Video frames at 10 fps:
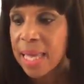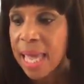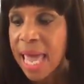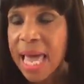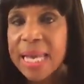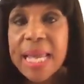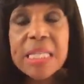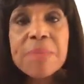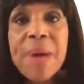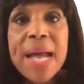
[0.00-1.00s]
had a
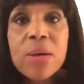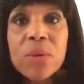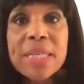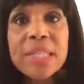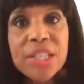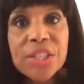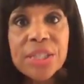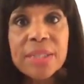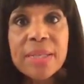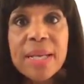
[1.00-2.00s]
spinal
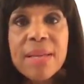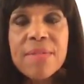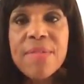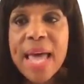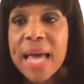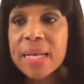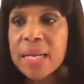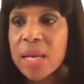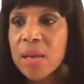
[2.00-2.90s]
condition that,